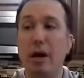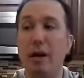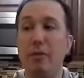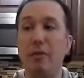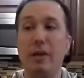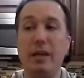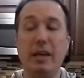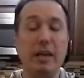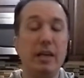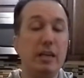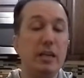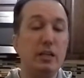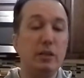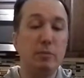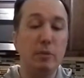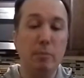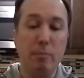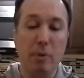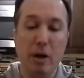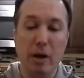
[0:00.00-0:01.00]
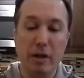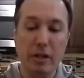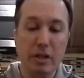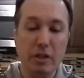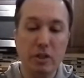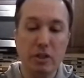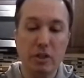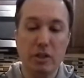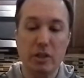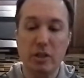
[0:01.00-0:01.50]
I think he needs to be
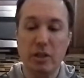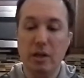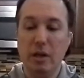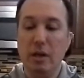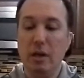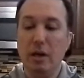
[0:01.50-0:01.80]
punished.